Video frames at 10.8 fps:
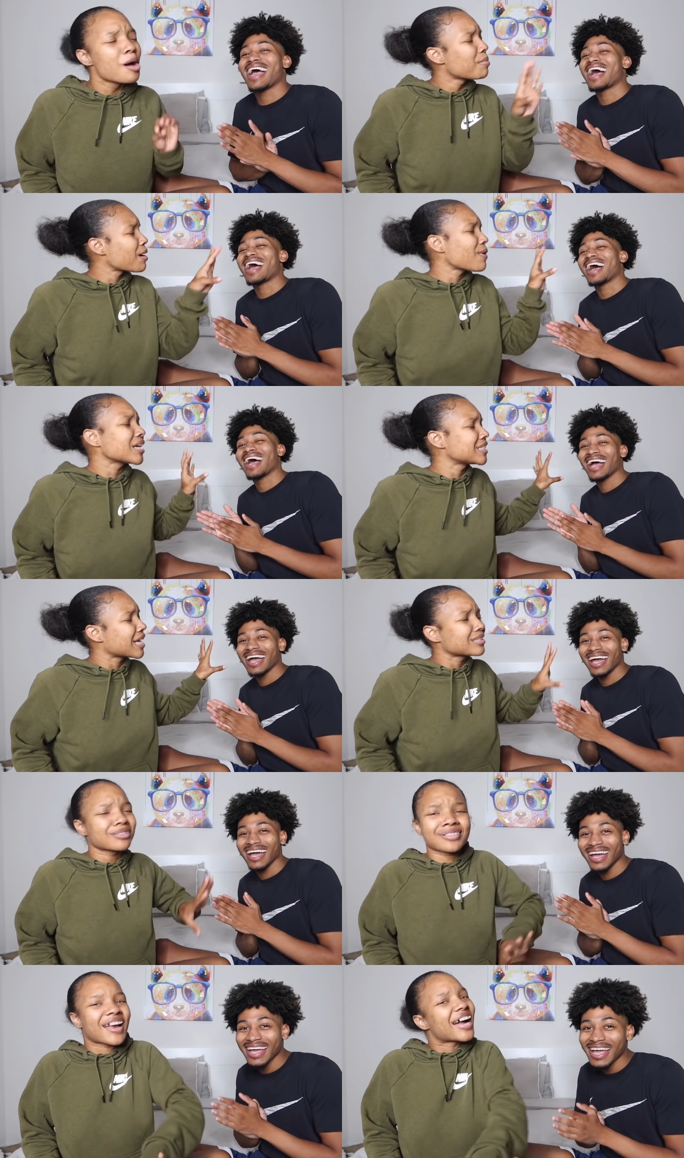Speaker 1: but why should they
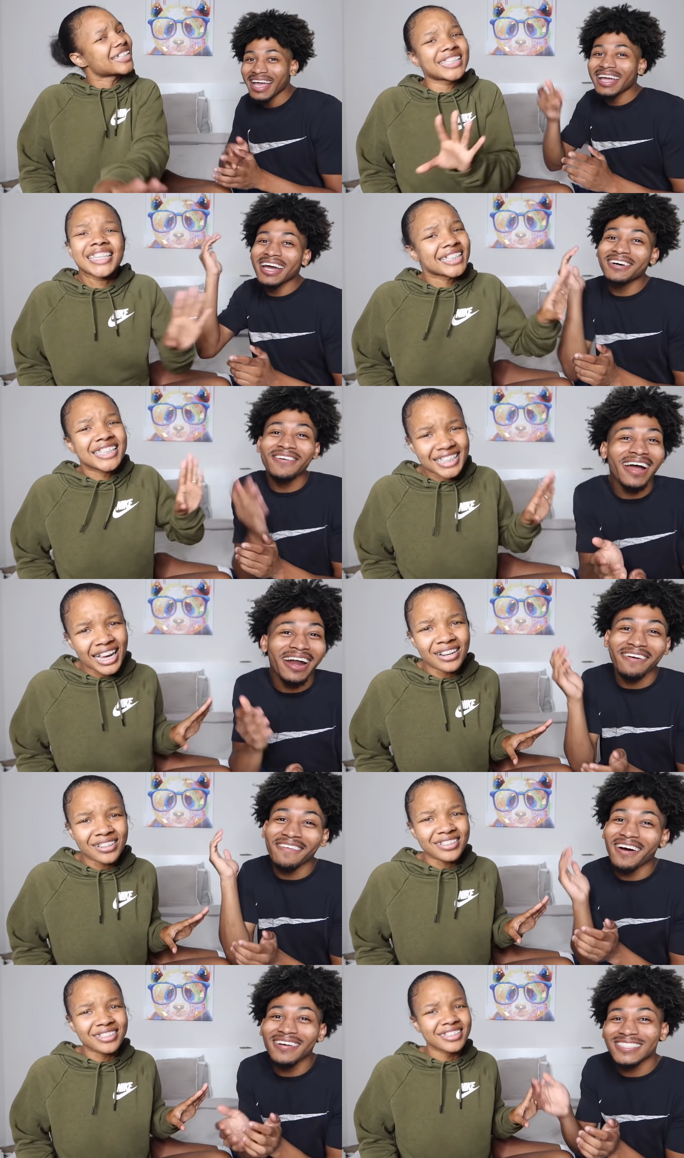subscribe to the channel? We're gonna
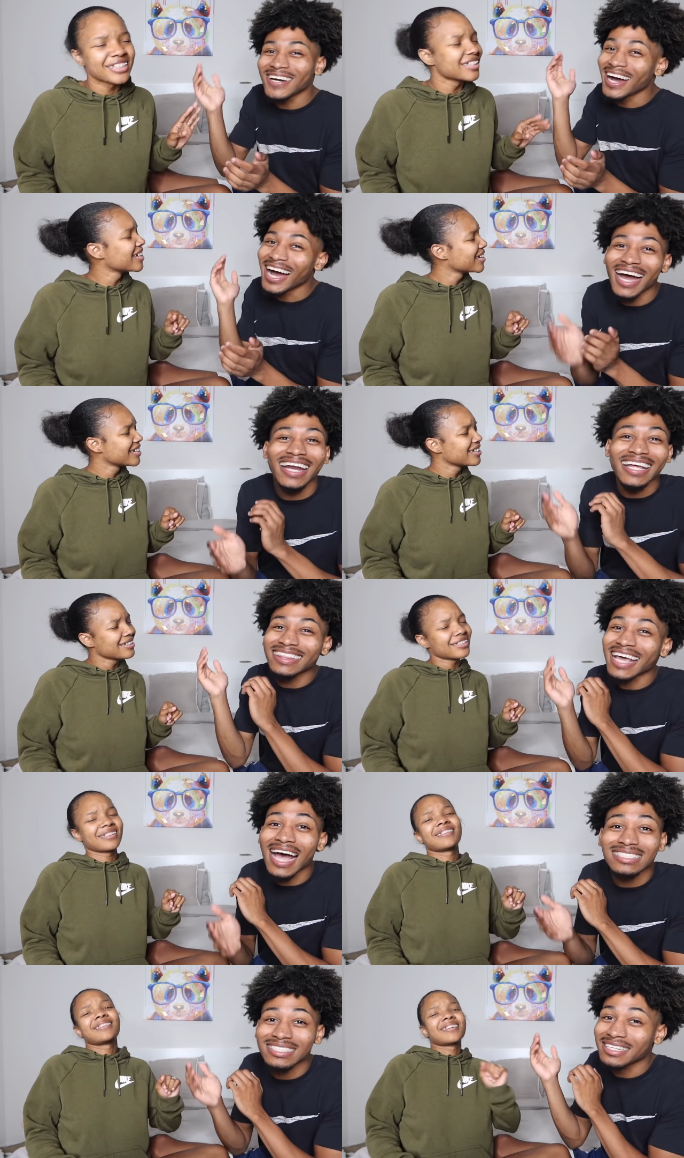roll to
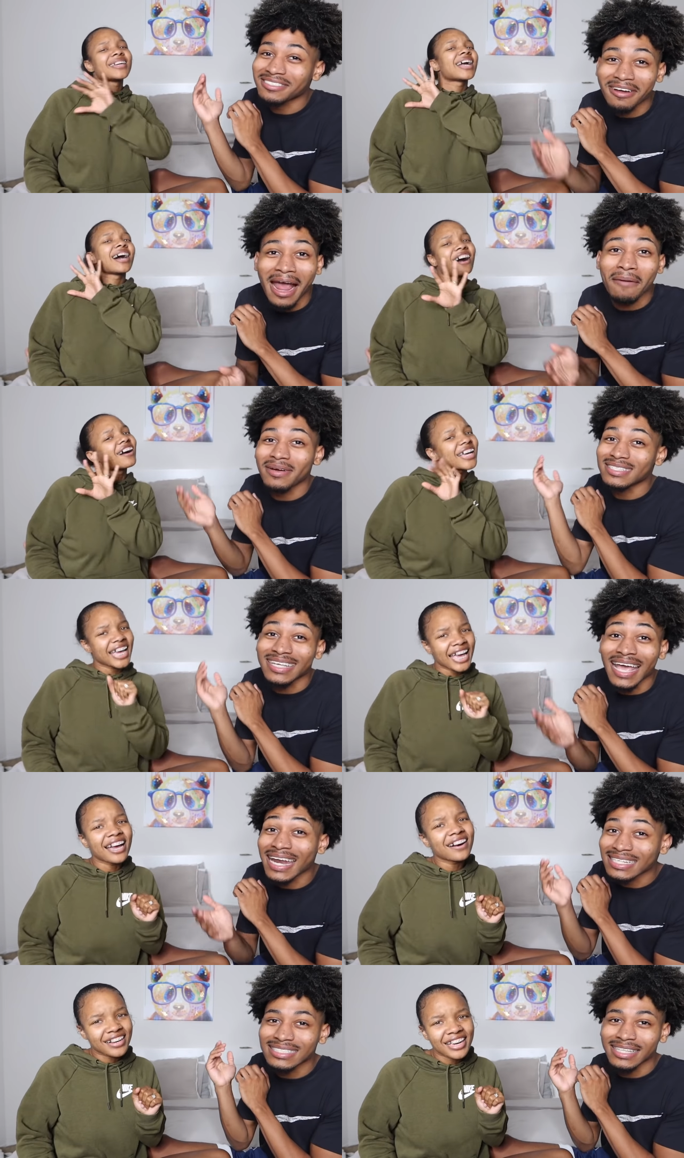
Speaker 2: 100,000 subscribers. Okay,
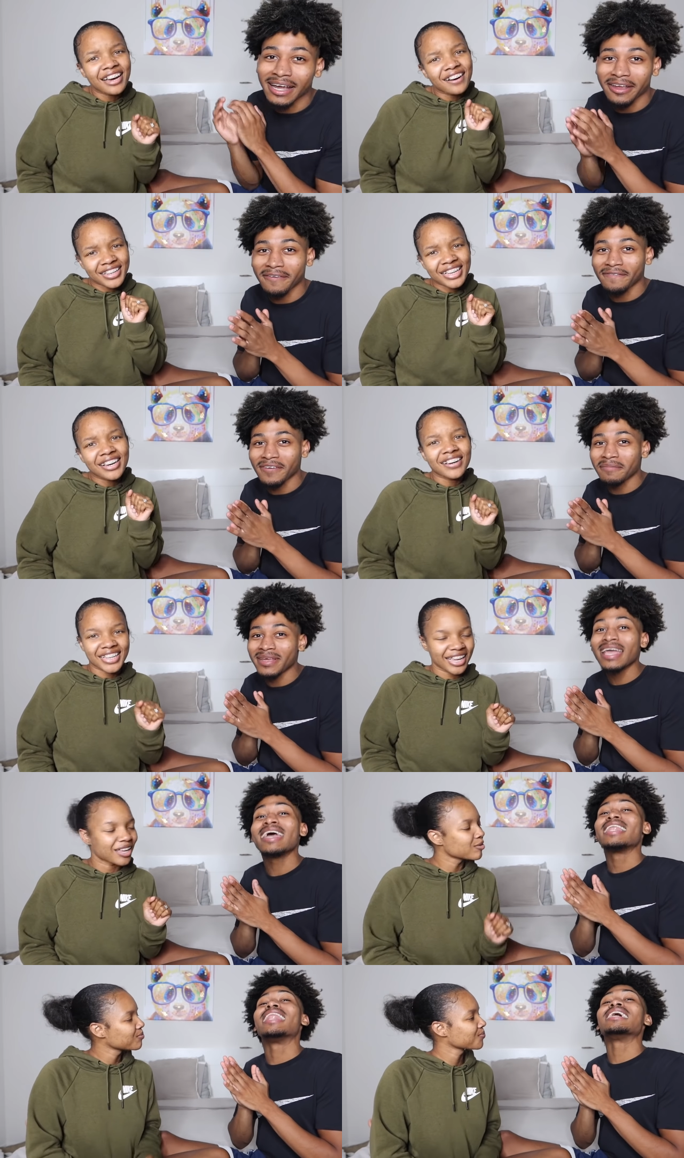Get okay, there, okay, okay.
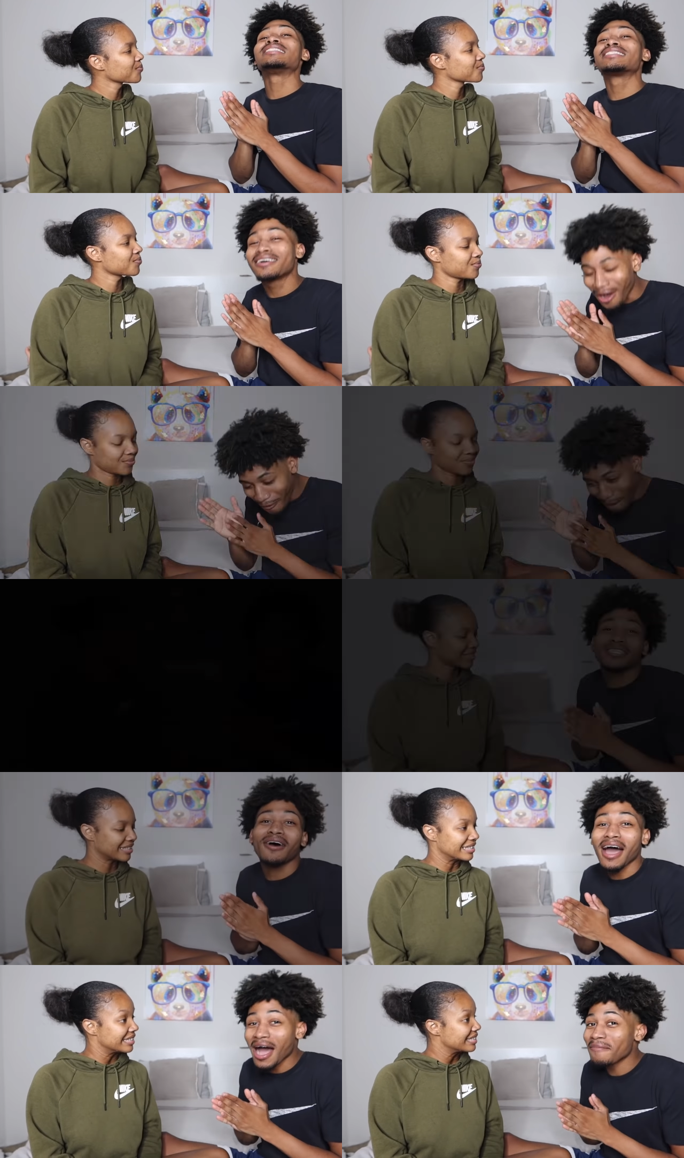Me? Let's go. So
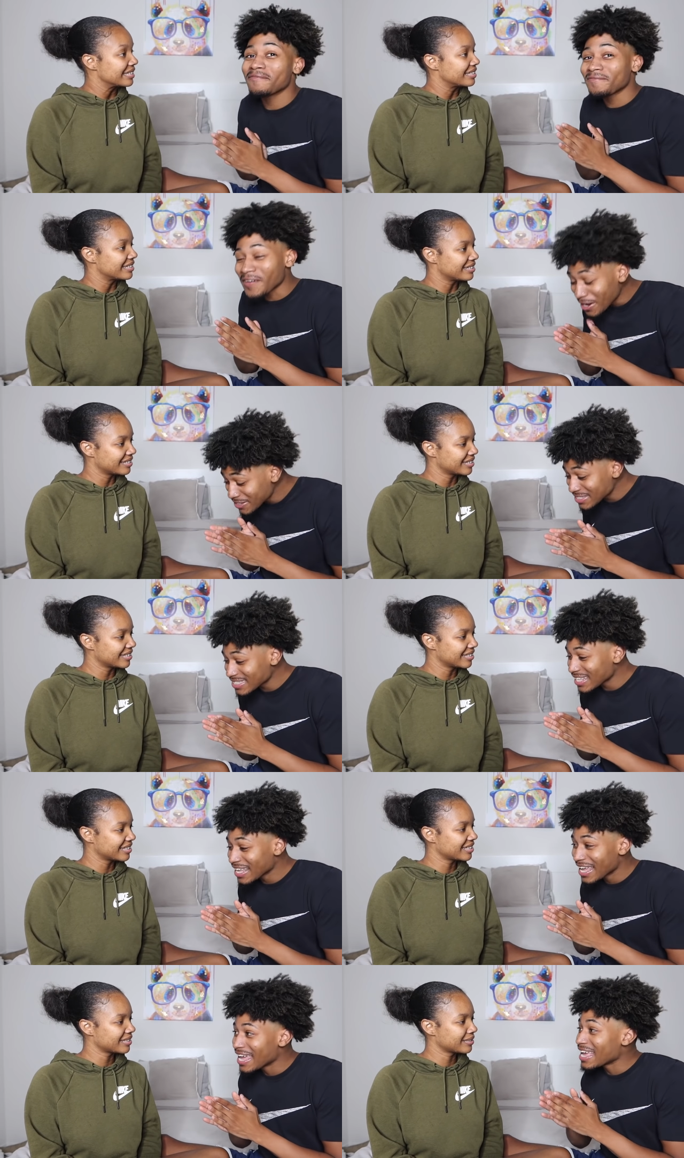up first
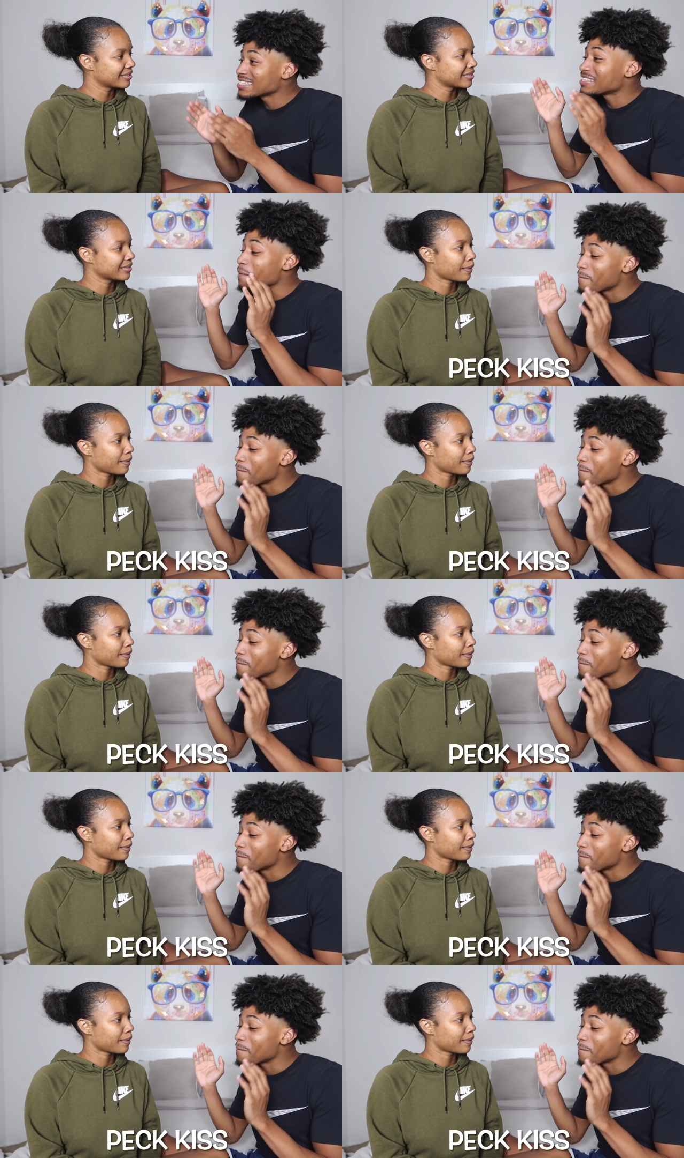is the